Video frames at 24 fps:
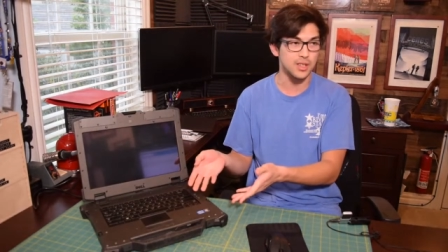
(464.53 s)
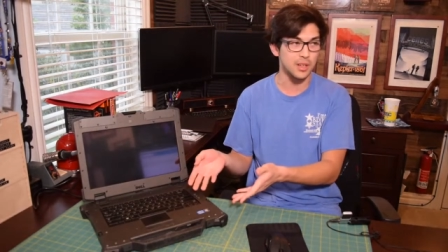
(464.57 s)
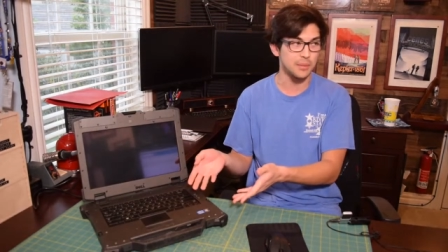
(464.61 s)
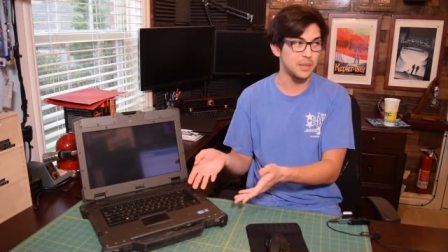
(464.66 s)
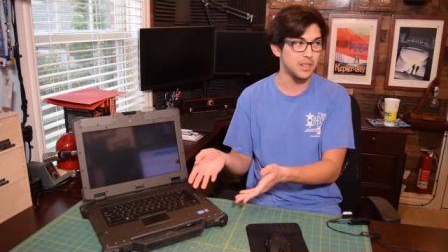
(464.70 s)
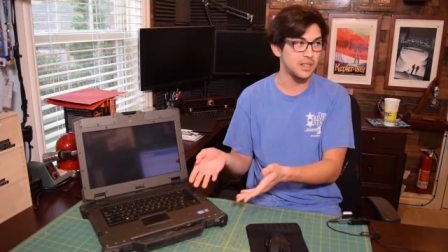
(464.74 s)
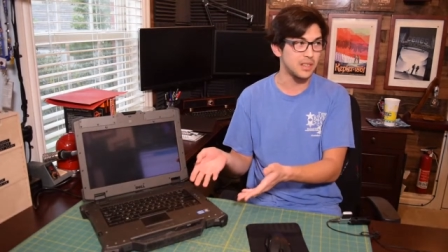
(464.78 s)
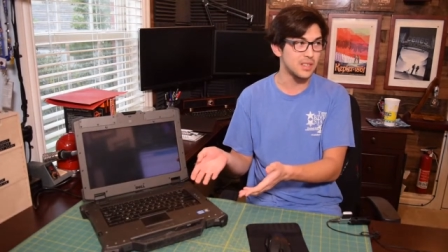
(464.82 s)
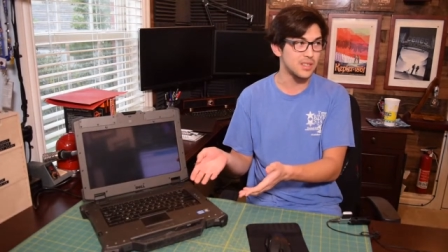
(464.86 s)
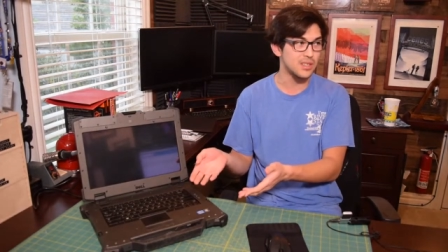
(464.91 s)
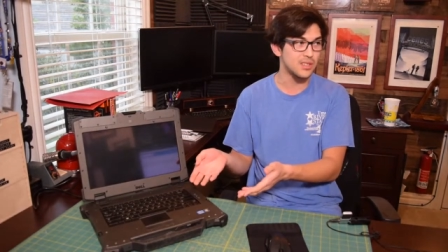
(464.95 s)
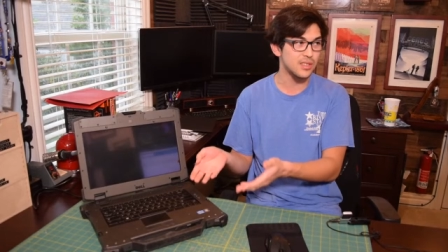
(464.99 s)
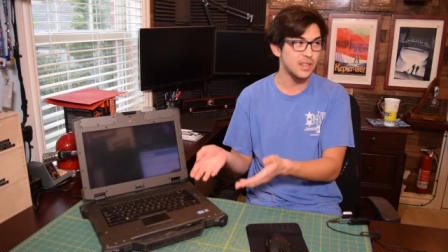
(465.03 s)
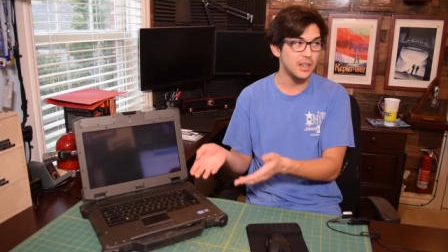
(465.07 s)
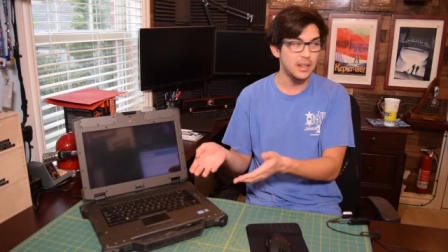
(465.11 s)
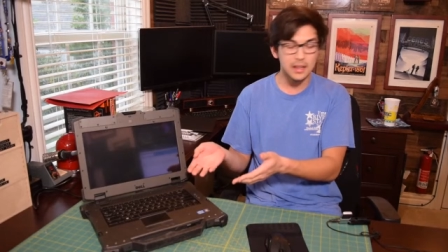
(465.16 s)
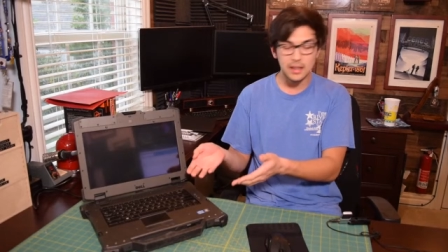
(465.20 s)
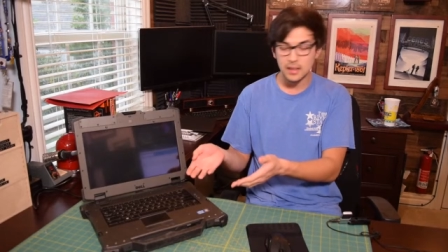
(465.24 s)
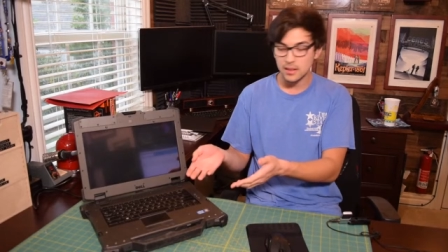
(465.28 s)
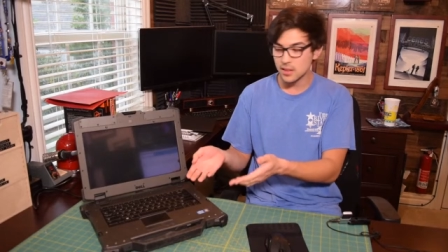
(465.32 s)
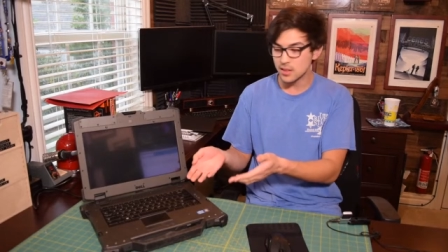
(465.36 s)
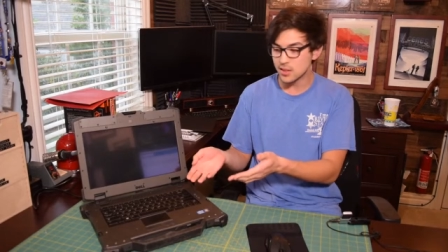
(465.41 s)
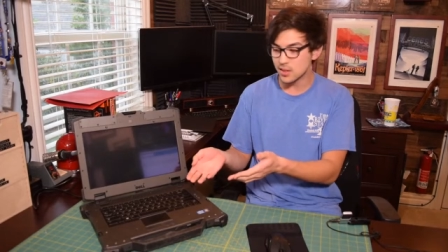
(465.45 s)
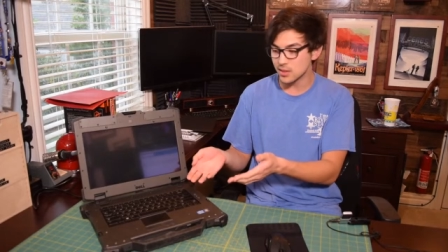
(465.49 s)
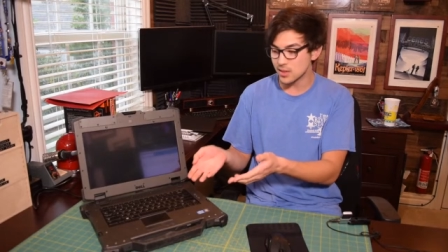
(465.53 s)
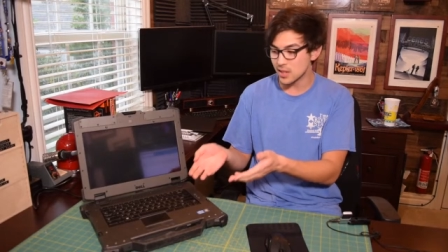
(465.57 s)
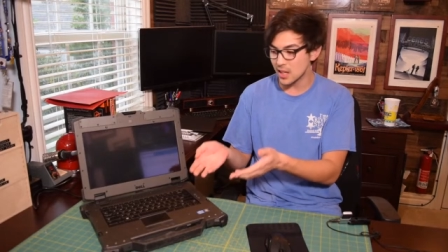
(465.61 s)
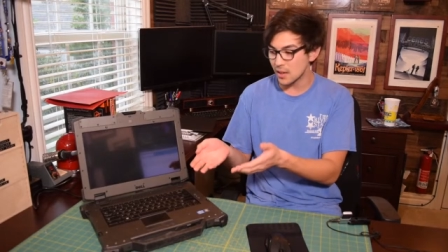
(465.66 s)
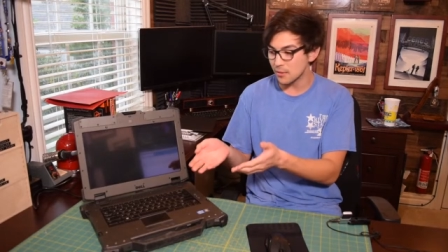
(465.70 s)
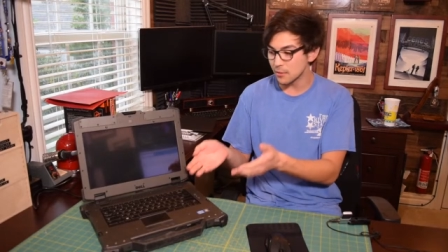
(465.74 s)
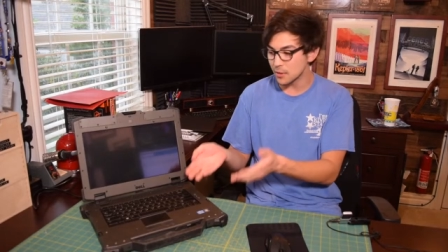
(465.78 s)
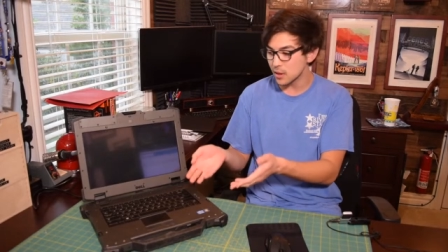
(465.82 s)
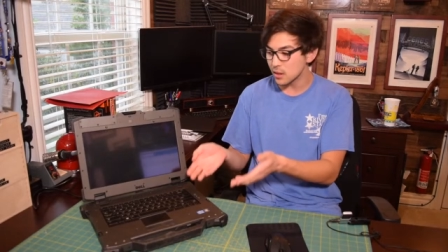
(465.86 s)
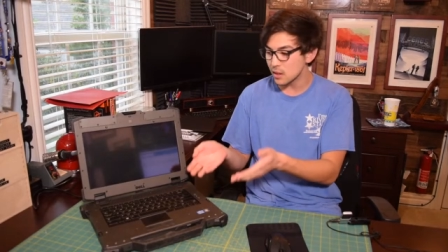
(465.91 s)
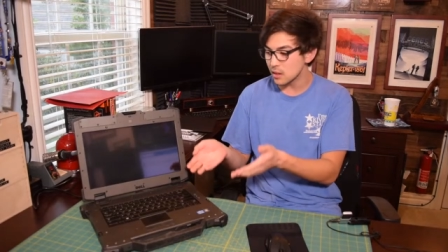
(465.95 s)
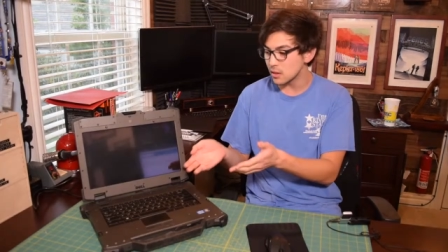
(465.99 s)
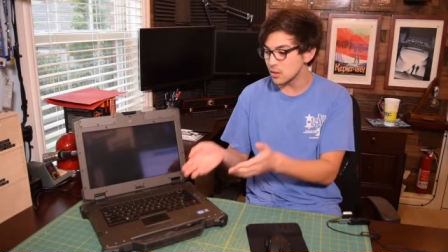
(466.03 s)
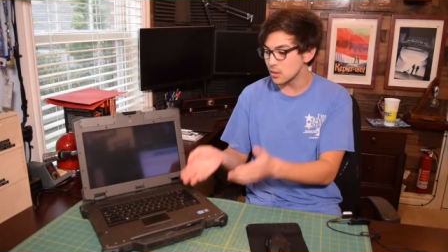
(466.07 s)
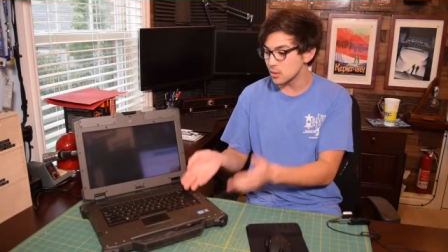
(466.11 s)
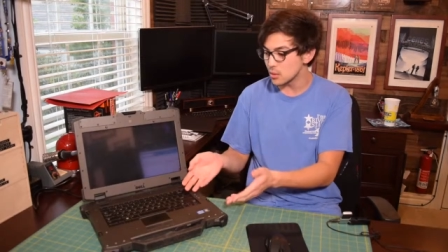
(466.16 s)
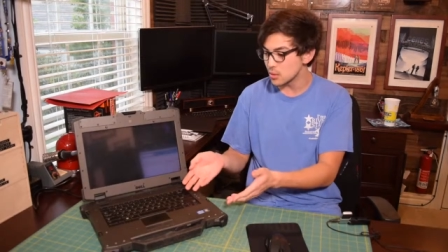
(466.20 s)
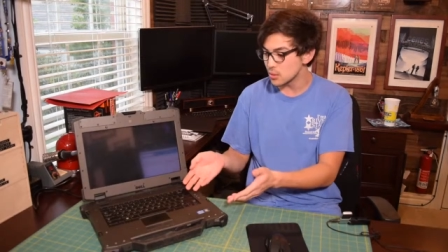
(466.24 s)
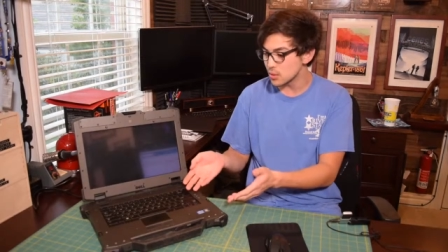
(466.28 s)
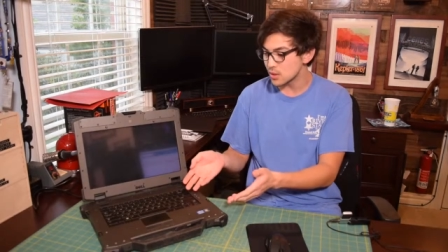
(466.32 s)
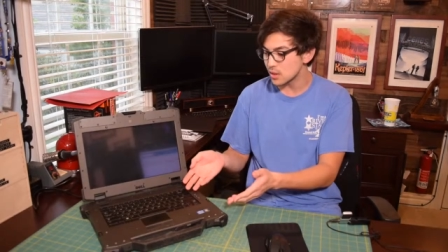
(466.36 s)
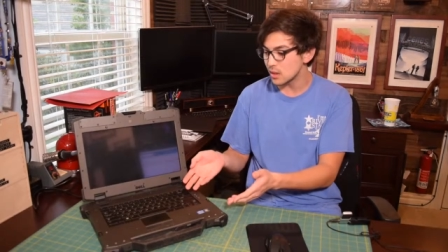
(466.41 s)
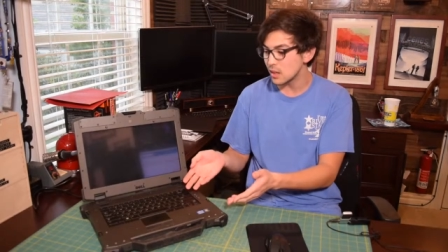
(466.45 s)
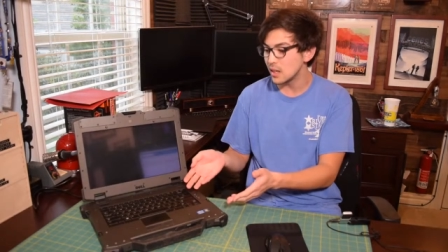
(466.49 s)
I mean, this this is heavily
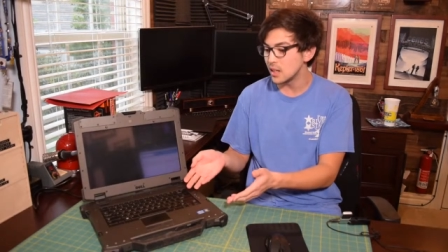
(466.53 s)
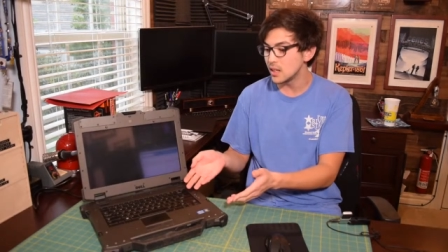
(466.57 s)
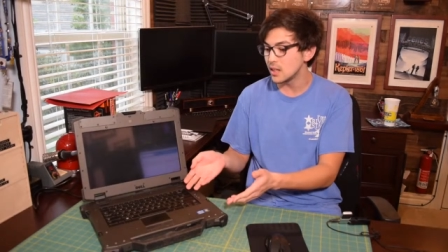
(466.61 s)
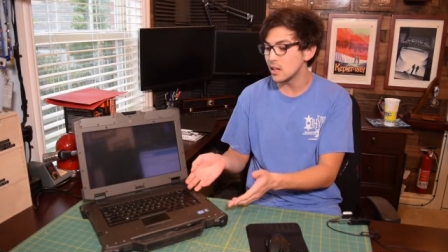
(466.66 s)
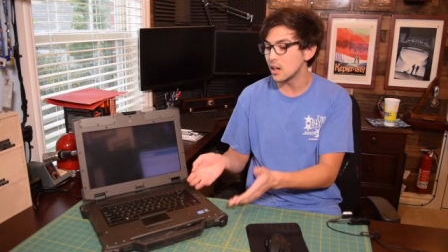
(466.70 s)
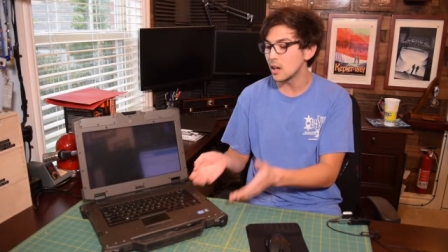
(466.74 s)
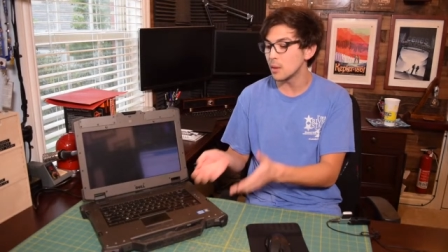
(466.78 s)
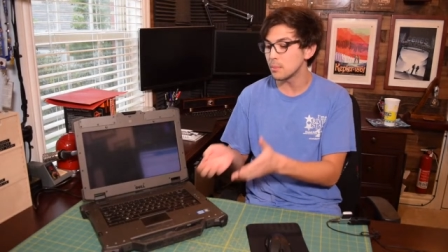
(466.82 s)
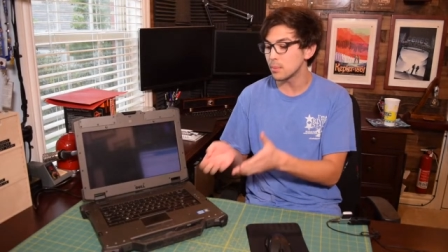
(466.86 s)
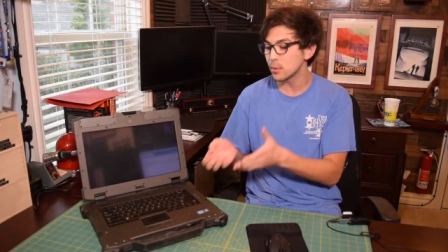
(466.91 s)
used in uh,